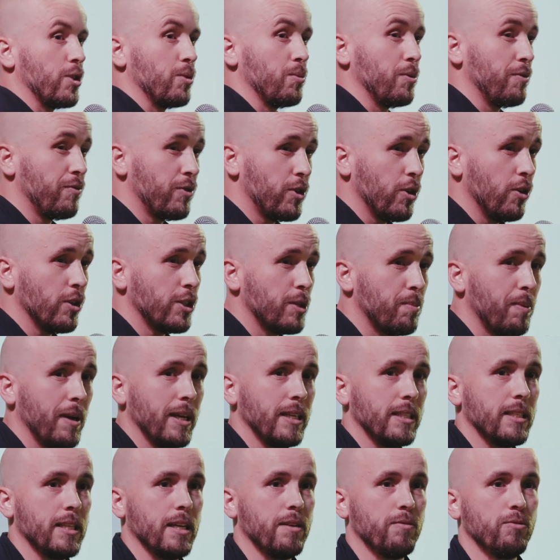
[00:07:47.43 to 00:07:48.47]
Because we've got to
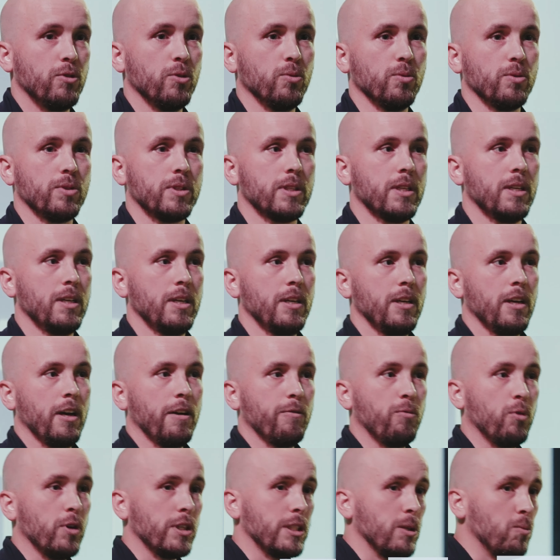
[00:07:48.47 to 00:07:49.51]
play to their rules,
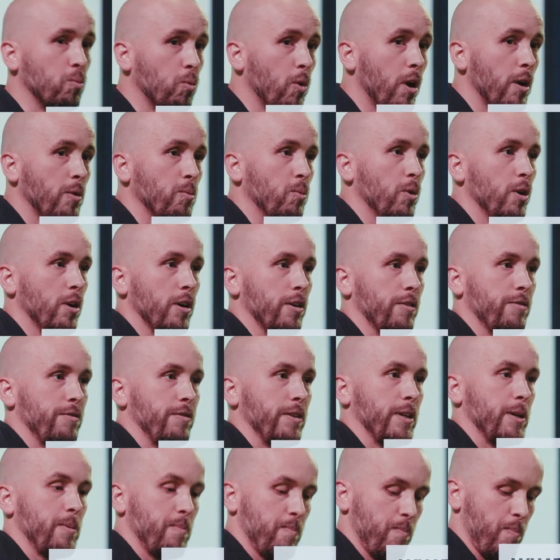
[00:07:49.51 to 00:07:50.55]
otherwise it won't work for
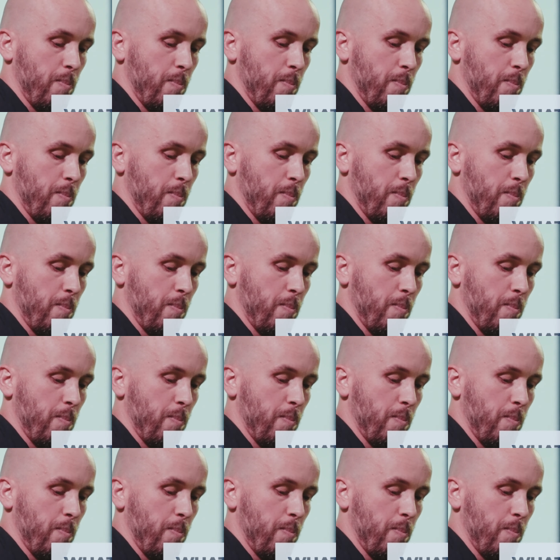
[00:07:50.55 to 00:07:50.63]
you.